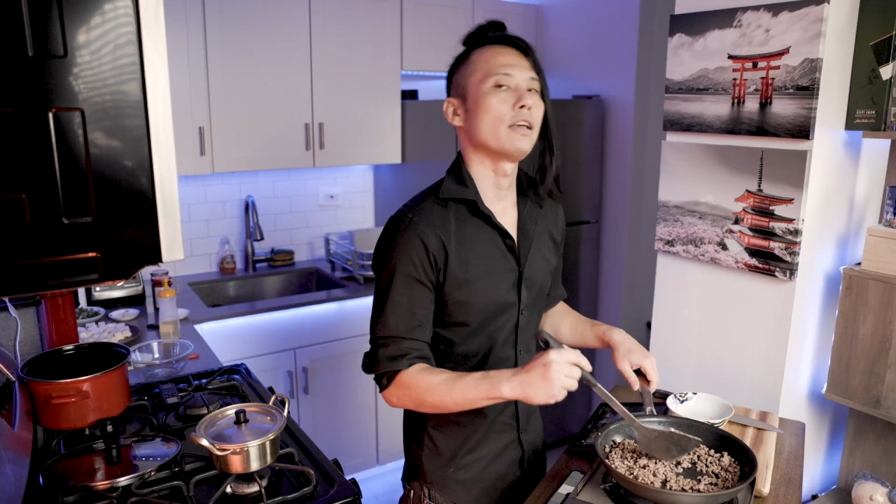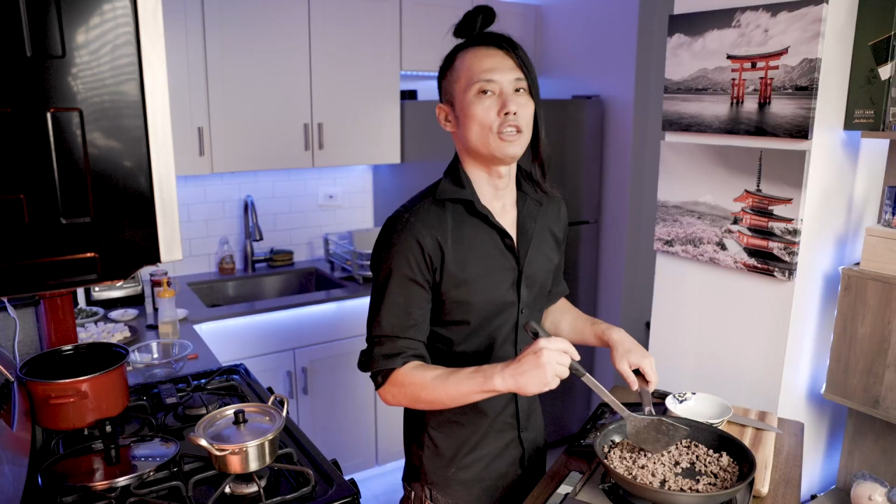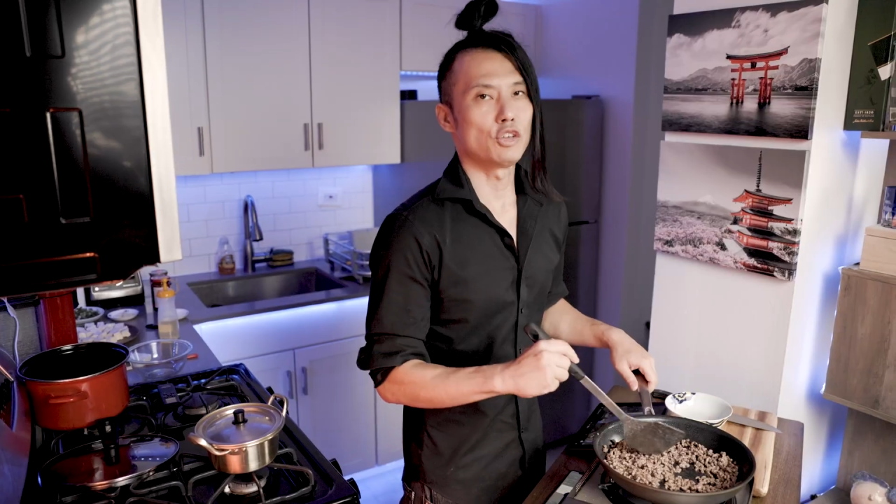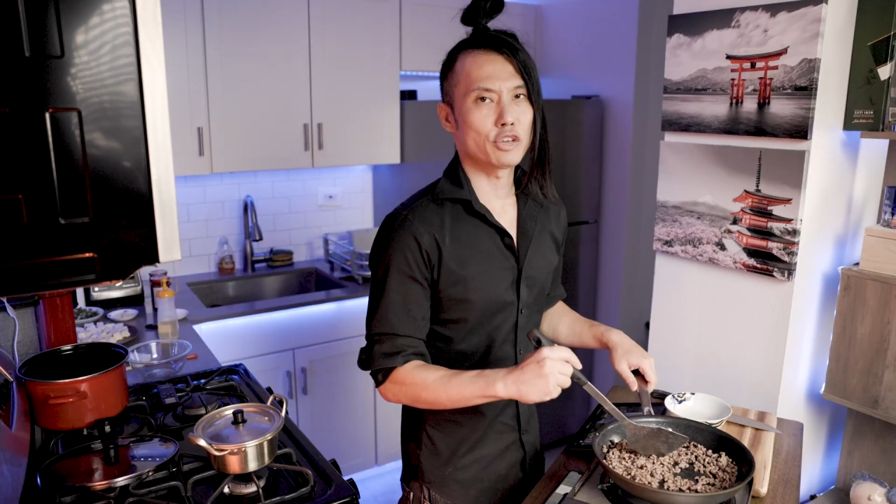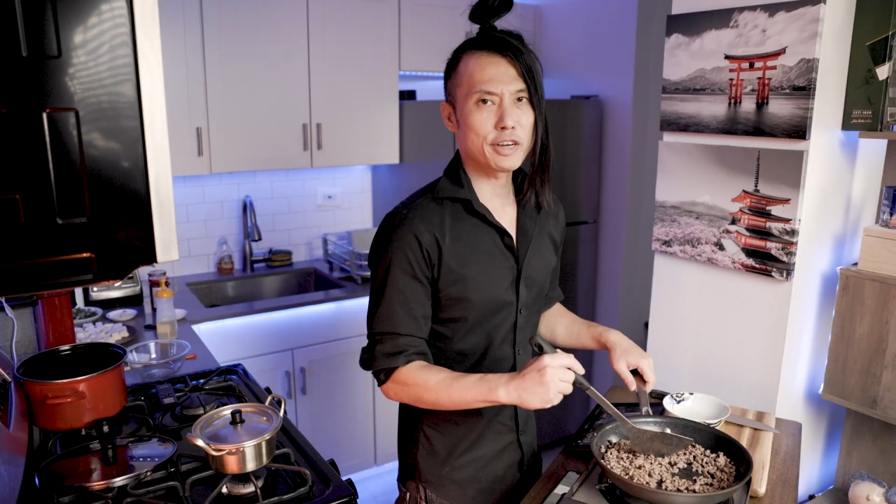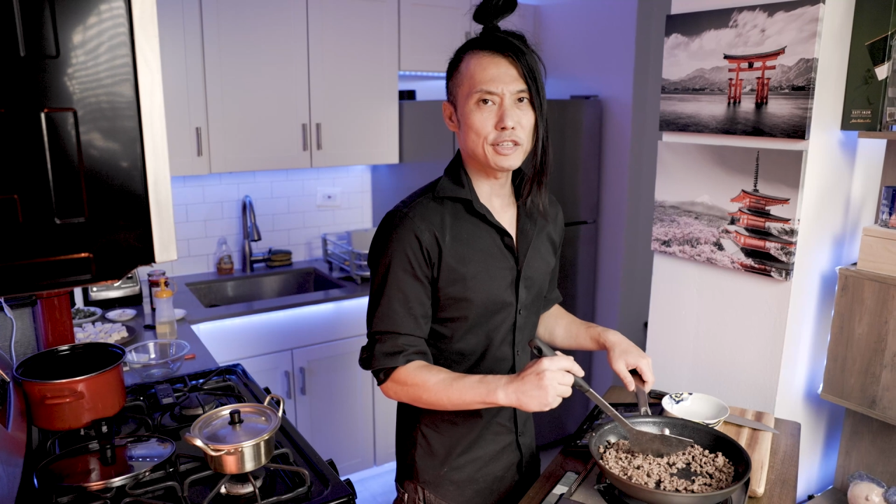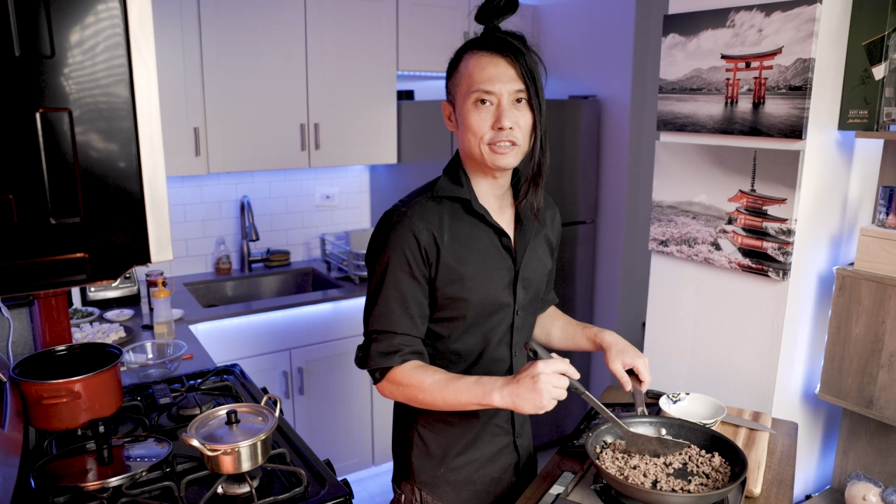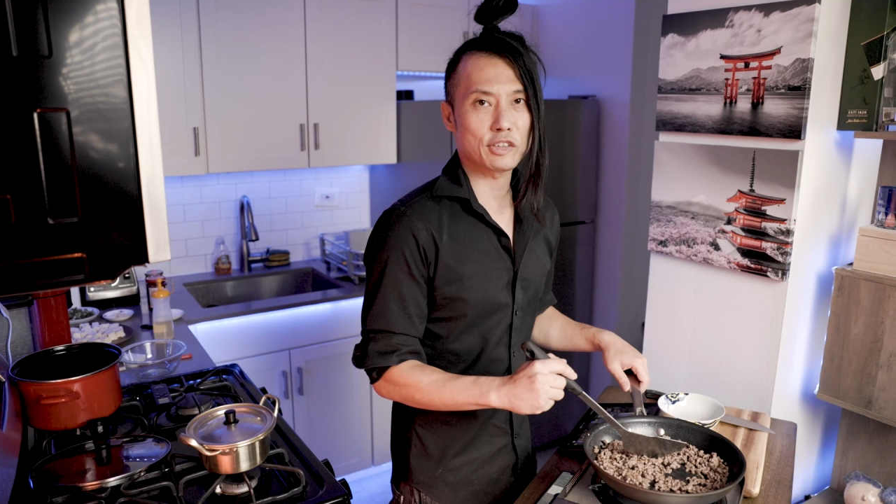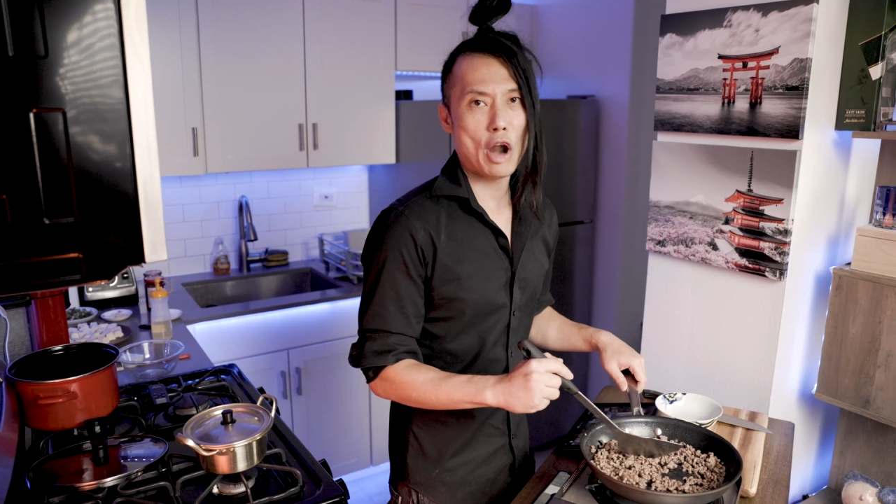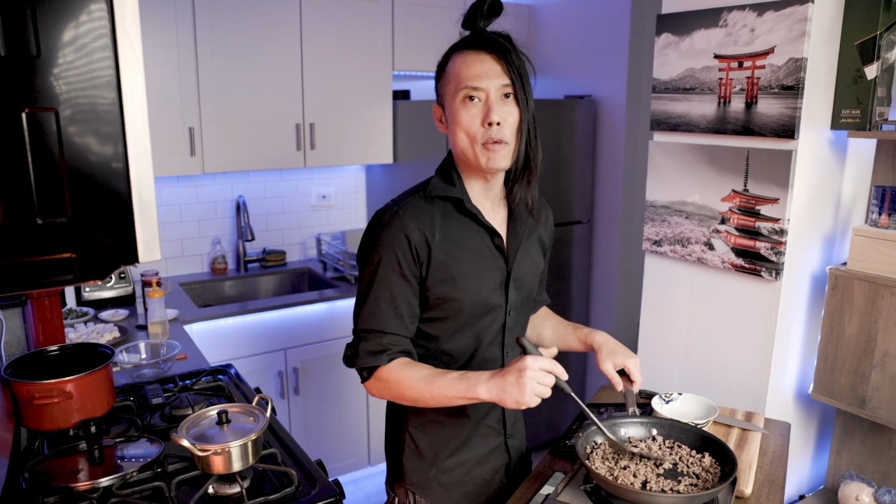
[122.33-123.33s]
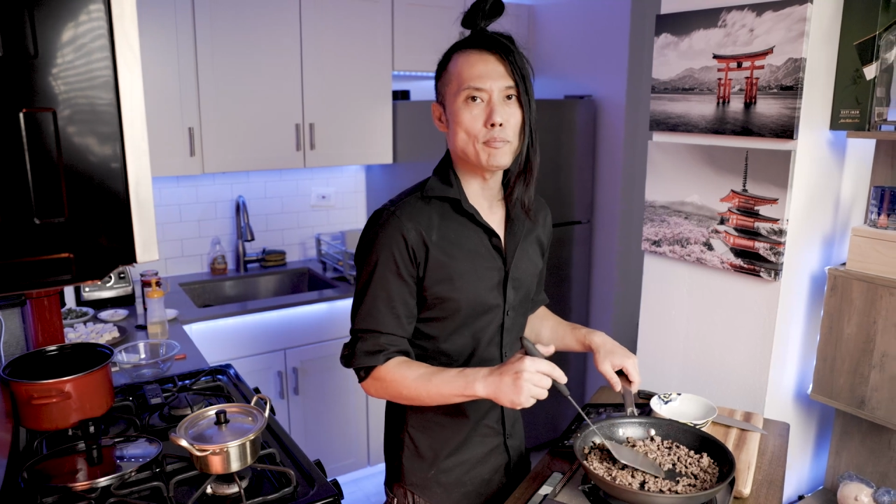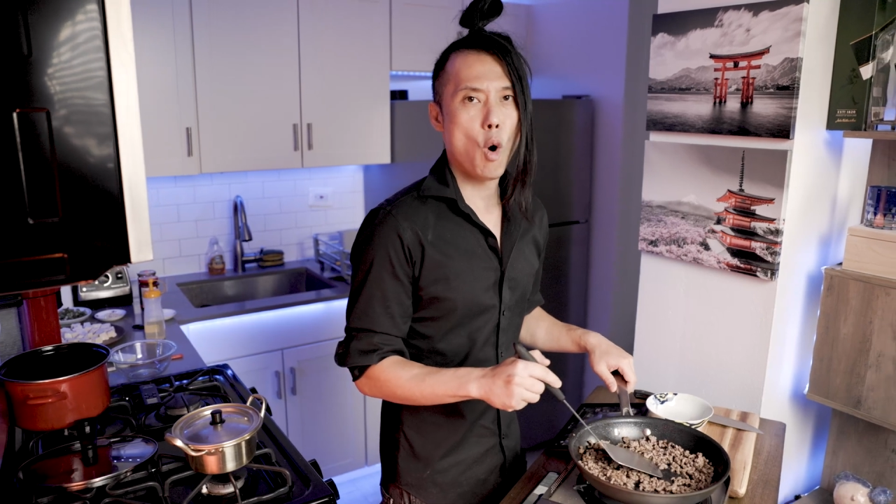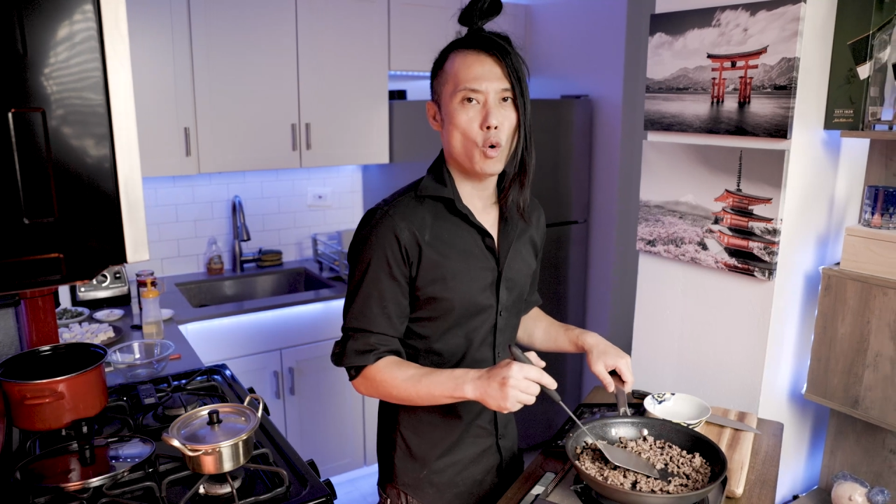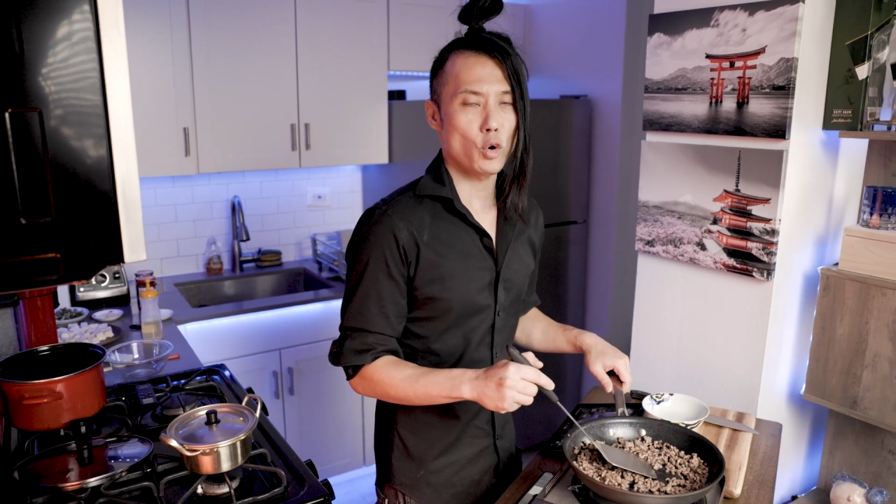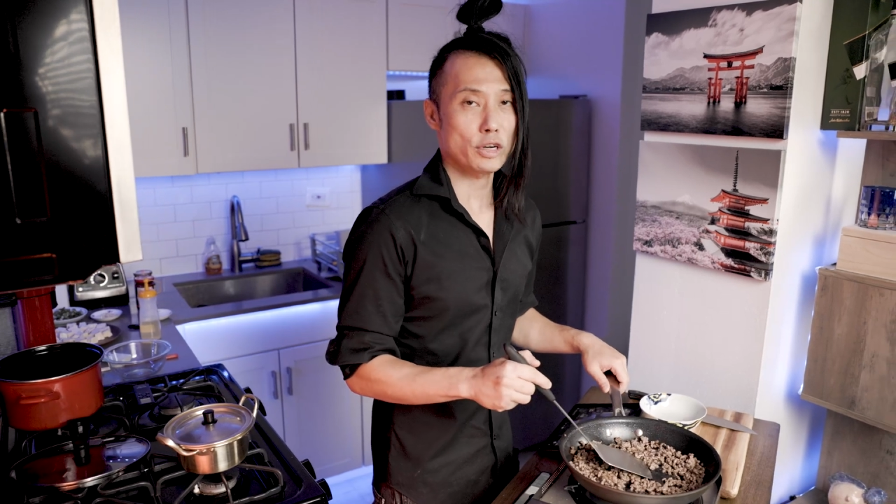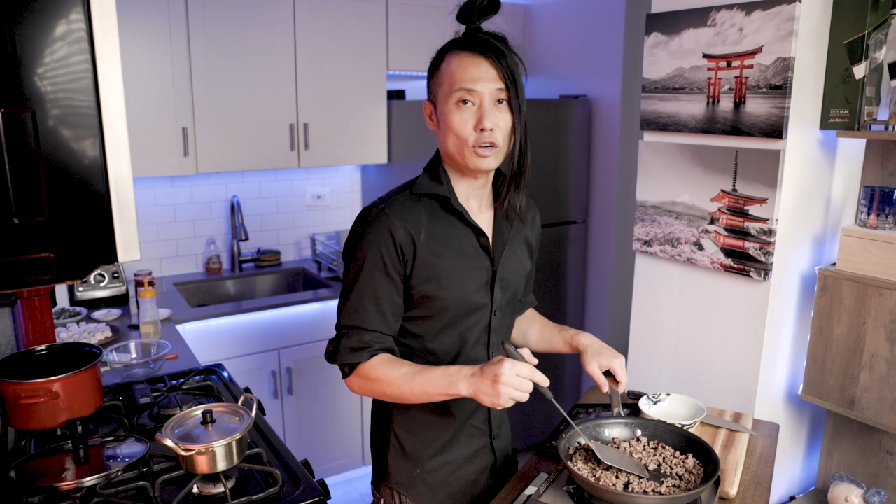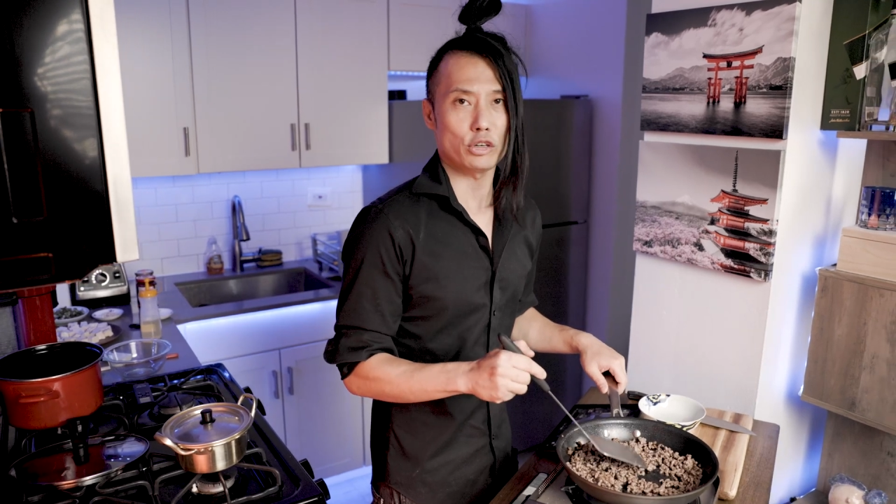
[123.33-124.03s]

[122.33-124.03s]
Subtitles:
You can use ground pork